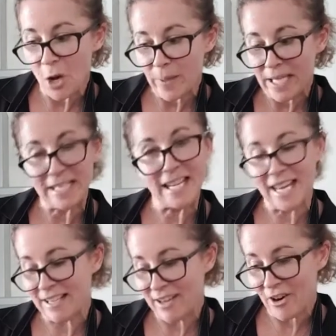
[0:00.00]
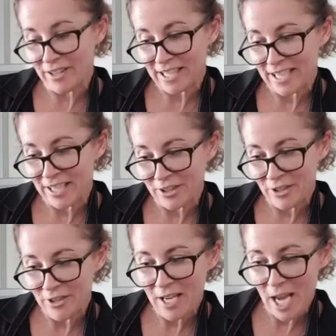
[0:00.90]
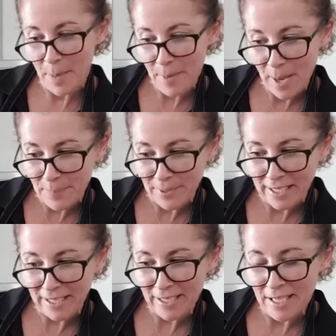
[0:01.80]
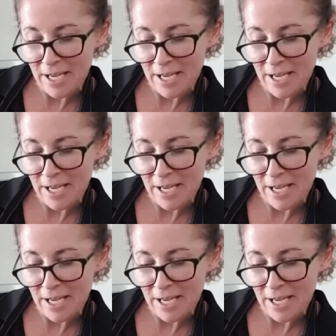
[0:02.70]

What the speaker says: We need to add our oregano, our paprika,